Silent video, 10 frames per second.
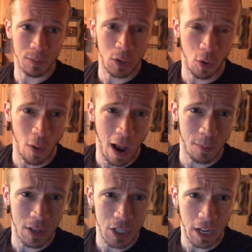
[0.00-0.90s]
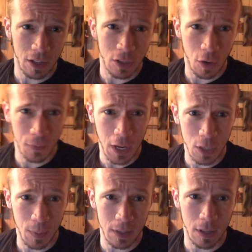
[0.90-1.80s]
subscribe to the channel, hit the
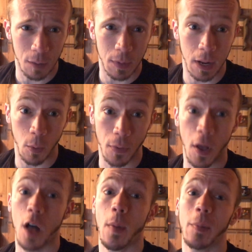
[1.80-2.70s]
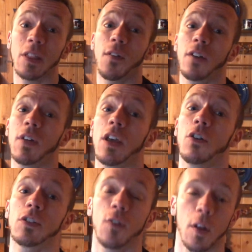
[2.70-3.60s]
notification bell to stay updated with all my motherfucking
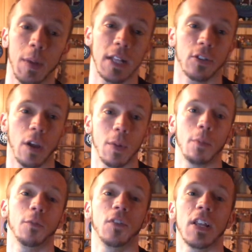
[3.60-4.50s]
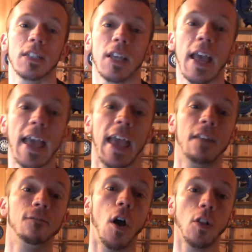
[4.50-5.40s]
videos. Follow me on Instagram at Opperman Fitness,
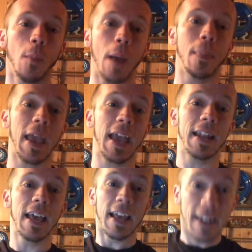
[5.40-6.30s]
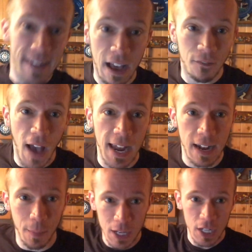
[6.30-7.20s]
and follow my band, Divided
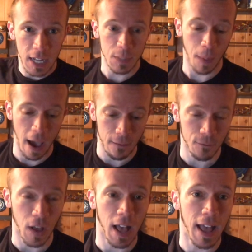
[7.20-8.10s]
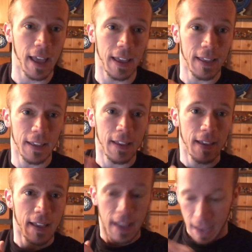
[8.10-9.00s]
Dimension, on Spotify.
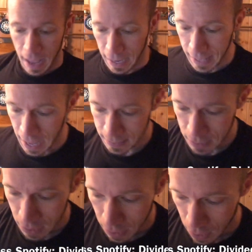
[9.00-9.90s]
I got